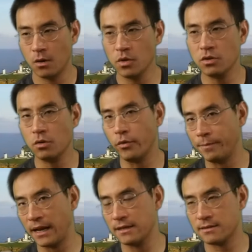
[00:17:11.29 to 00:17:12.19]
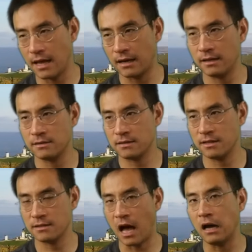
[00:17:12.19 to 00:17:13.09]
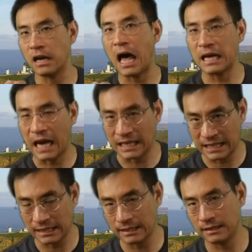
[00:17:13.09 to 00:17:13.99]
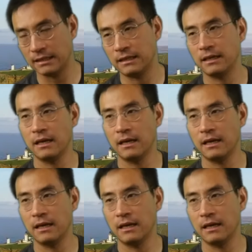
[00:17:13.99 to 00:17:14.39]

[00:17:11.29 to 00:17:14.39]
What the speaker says: What's going to replace that is this online identity.